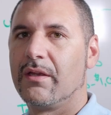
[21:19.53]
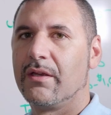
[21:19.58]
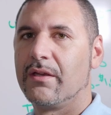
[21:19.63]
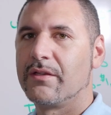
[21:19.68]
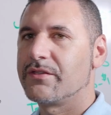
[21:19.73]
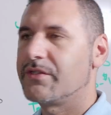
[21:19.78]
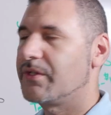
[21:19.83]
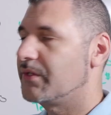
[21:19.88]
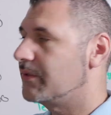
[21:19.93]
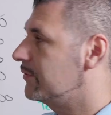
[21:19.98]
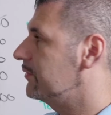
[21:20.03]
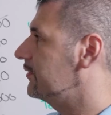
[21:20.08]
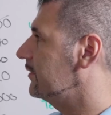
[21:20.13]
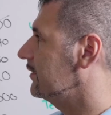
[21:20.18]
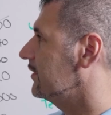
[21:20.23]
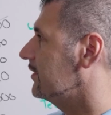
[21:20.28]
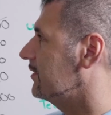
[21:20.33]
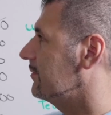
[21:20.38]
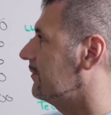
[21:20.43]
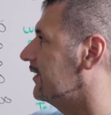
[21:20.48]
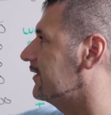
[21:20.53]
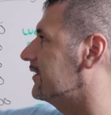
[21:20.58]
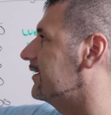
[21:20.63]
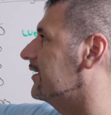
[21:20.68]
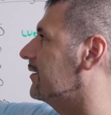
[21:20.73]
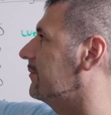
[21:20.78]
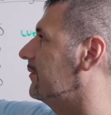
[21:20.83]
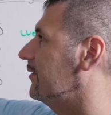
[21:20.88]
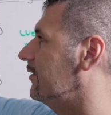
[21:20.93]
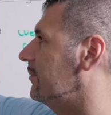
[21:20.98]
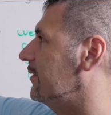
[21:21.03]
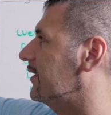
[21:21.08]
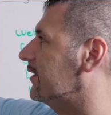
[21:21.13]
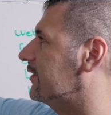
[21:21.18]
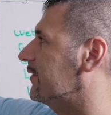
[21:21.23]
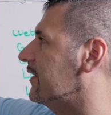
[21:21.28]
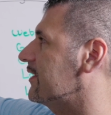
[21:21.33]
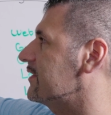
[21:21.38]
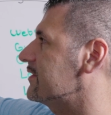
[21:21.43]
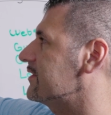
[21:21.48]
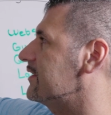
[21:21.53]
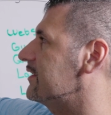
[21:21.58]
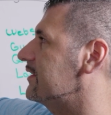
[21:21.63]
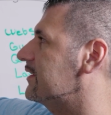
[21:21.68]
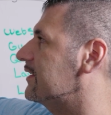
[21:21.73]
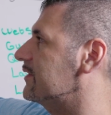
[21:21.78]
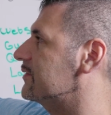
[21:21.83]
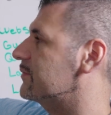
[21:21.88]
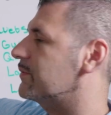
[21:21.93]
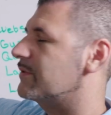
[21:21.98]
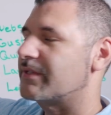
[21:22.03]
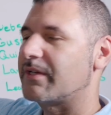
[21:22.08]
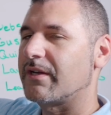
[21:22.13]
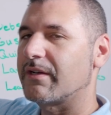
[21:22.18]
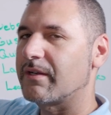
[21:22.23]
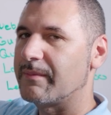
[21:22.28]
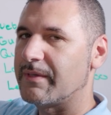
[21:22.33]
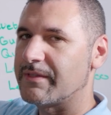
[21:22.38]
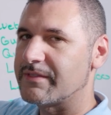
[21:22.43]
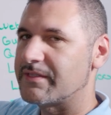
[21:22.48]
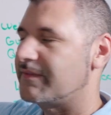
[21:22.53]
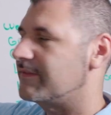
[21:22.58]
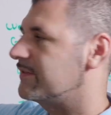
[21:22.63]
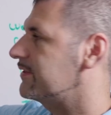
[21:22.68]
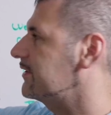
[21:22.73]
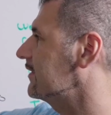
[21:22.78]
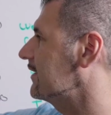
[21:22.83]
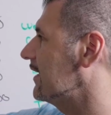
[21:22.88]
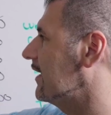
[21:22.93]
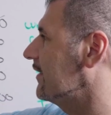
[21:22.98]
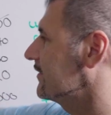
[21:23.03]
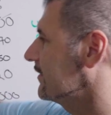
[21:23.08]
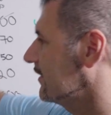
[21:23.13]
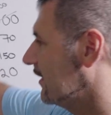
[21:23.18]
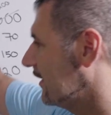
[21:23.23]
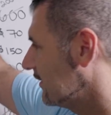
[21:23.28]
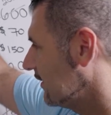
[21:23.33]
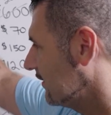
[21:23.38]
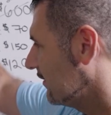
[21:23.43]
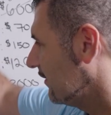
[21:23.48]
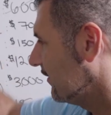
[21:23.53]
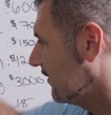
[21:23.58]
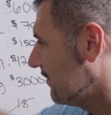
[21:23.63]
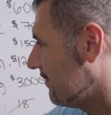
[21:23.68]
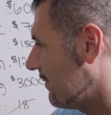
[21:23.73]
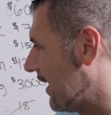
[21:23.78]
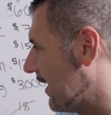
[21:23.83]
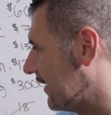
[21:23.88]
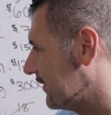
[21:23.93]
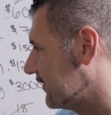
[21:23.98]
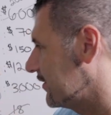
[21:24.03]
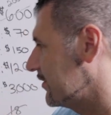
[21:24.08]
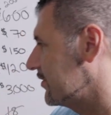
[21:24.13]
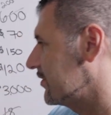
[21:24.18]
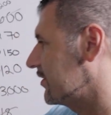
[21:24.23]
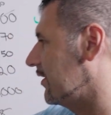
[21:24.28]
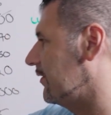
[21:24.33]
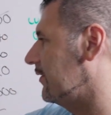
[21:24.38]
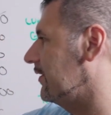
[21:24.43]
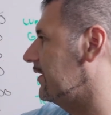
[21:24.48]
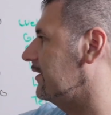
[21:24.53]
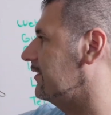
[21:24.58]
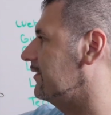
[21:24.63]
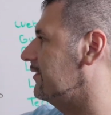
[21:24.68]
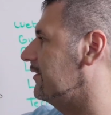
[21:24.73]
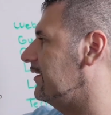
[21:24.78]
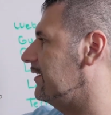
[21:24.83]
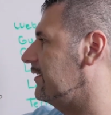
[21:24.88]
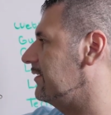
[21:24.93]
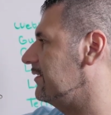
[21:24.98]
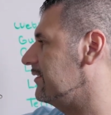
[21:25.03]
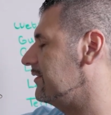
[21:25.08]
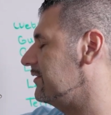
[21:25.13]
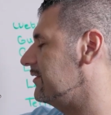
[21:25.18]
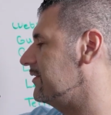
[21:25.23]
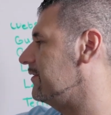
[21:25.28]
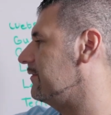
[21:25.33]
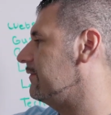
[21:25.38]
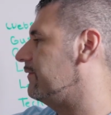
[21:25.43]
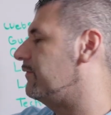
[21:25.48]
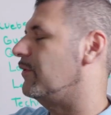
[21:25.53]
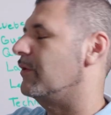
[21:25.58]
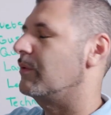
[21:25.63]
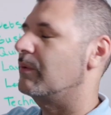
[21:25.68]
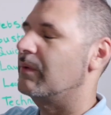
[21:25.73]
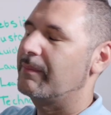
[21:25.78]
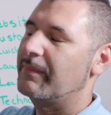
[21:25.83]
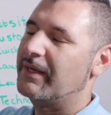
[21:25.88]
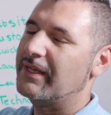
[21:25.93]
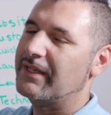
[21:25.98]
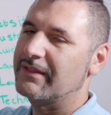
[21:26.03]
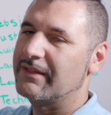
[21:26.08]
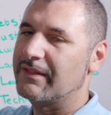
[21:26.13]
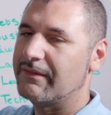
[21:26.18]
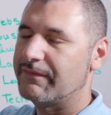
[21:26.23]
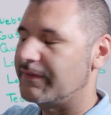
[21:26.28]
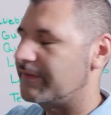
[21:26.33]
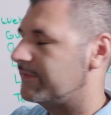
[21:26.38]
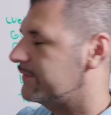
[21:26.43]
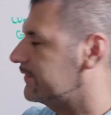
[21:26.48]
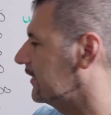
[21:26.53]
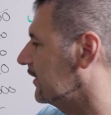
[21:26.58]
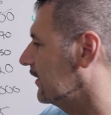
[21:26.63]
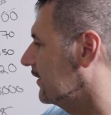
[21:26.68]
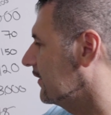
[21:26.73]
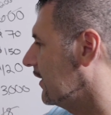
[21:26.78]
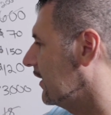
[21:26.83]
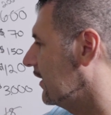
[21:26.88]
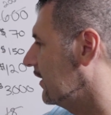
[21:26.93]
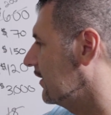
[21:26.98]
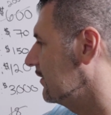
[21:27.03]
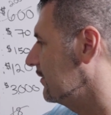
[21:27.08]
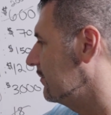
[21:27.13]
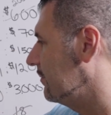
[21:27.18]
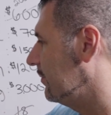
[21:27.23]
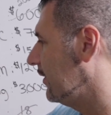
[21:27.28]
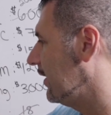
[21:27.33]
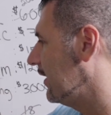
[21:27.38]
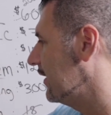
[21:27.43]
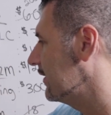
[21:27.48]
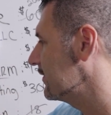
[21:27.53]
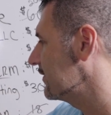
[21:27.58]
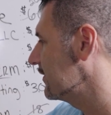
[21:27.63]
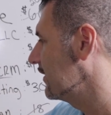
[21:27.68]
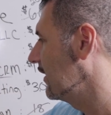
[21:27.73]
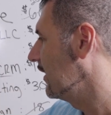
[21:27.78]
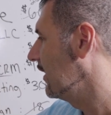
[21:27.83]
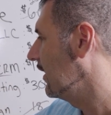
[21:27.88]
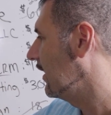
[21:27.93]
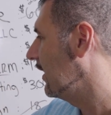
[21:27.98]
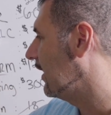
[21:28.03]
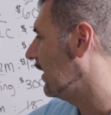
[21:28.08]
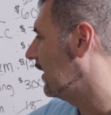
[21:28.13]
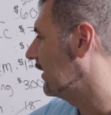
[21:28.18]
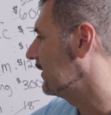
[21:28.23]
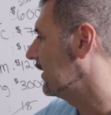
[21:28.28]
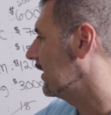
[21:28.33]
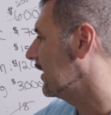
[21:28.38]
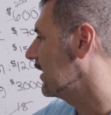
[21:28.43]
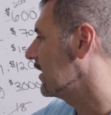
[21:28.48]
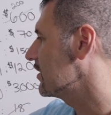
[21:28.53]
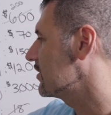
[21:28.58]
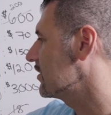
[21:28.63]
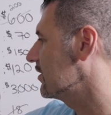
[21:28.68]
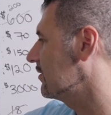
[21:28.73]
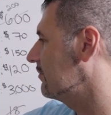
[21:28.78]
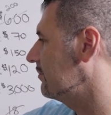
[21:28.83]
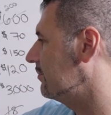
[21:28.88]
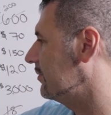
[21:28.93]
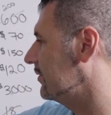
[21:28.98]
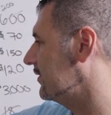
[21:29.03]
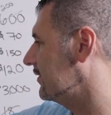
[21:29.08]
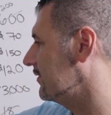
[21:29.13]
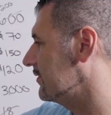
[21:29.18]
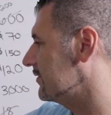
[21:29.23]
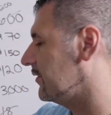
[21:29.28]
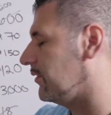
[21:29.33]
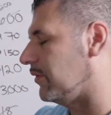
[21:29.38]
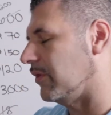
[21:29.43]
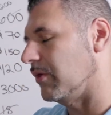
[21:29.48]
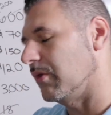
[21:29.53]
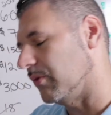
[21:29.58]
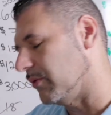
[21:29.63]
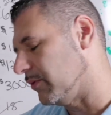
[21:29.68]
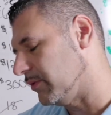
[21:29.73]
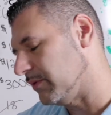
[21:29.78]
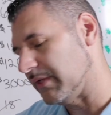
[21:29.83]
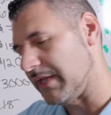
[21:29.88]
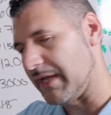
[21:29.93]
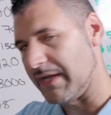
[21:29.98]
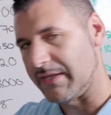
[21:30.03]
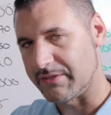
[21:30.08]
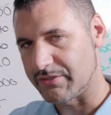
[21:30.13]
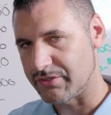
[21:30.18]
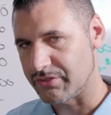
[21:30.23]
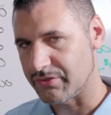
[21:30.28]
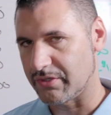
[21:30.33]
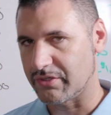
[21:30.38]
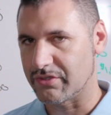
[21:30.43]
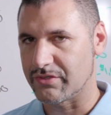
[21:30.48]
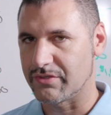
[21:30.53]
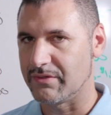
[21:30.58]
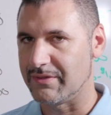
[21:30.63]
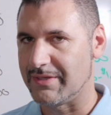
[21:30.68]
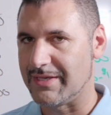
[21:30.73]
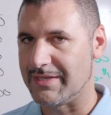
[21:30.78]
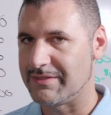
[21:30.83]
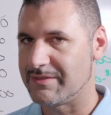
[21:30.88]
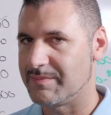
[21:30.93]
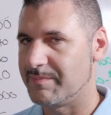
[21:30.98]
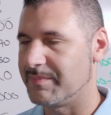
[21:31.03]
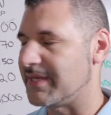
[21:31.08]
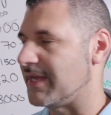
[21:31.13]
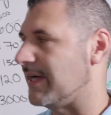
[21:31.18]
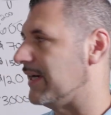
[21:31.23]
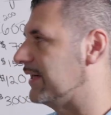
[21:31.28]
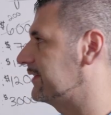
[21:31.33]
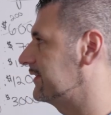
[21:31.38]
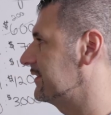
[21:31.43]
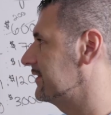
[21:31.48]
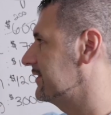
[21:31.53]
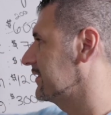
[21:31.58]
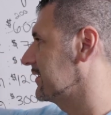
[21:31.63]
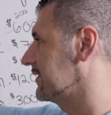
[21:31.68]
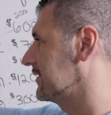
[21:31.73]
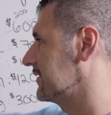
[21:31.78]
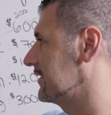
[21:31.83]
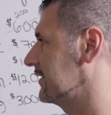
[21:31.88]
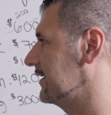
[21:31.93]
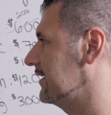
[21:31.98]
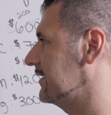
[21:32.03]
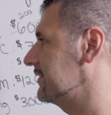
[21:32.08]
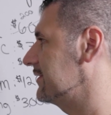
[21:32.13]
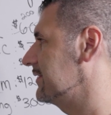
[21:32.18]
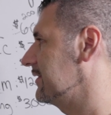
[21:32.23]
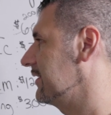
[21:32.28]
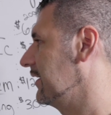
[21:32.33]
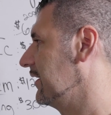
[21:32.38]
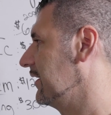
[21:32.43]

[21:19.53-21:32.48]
So you might think I'm a little bit crazy because we're talking about 17,000. I did all the math to show it. In year 4, we're making like 15 grand plus on the agent, but there's a whole lot of structure that's behind the scenes of this.